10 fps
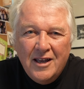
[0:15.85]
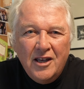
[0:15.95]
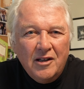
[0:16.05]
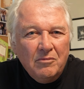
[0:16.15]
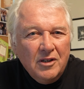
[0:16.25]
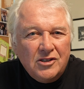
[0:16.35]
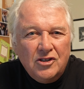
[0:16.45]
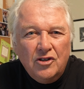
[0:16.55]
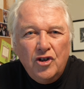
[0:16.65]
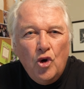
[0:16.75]
You can
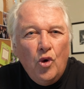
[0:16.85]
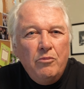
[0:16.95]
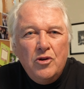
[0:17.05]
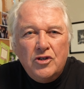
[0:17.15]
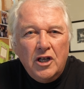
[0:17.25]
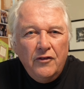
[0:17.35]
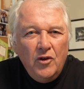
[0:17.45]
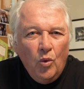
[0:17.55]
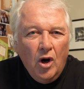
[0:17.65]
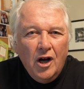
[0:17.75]
listen to your music if
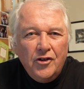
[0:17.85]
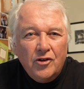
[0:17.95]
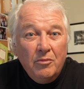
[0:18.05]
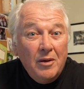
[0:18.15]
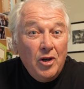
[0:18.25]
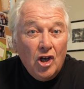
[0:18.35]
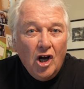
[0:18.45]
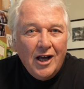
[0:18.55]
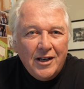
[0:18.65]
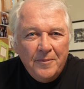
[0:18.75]
you want, or maybe
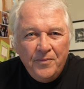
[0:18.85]
not.